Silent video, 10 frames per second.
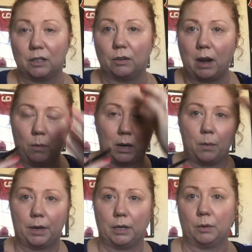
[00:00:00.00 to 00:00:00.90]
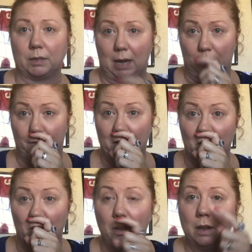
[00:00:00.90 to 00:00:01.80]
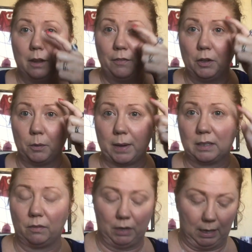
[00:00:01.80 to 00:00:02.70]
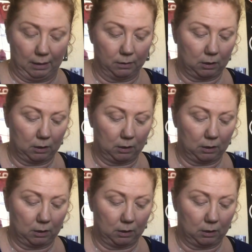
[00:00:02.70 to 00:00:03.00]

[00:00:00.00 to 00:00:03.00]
So now what I want to do is kind of fill the rest of it in.